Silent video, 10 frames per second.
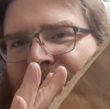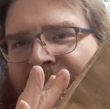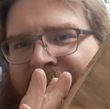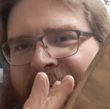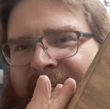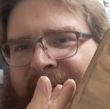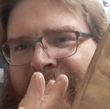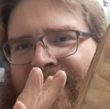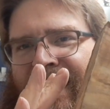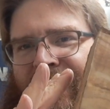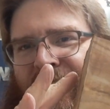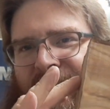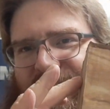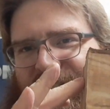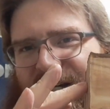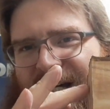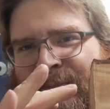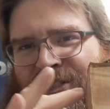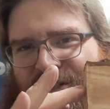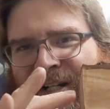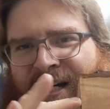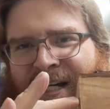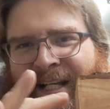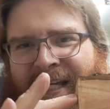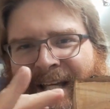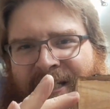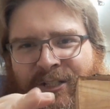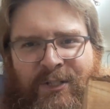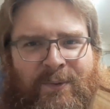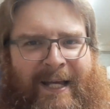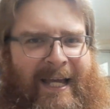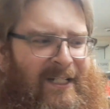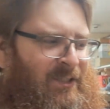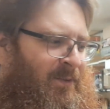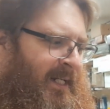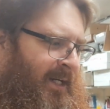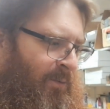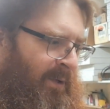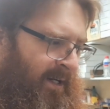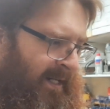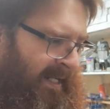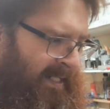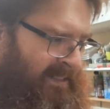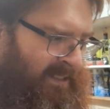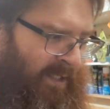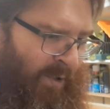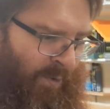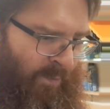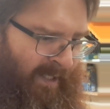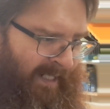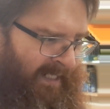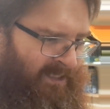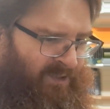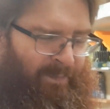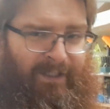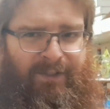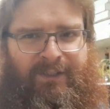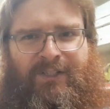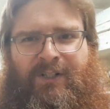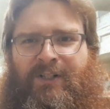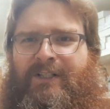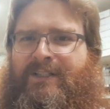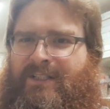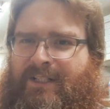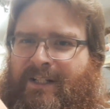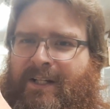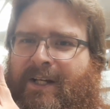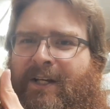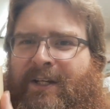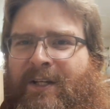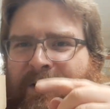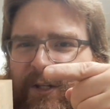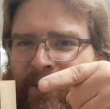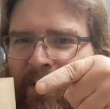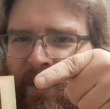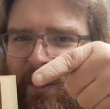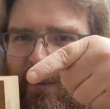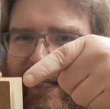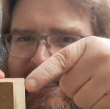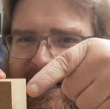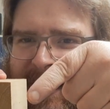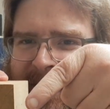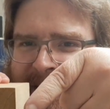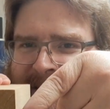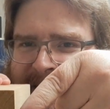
grain and other times you're cutting into end grain. Whereas when a spindle turns, you're always cutting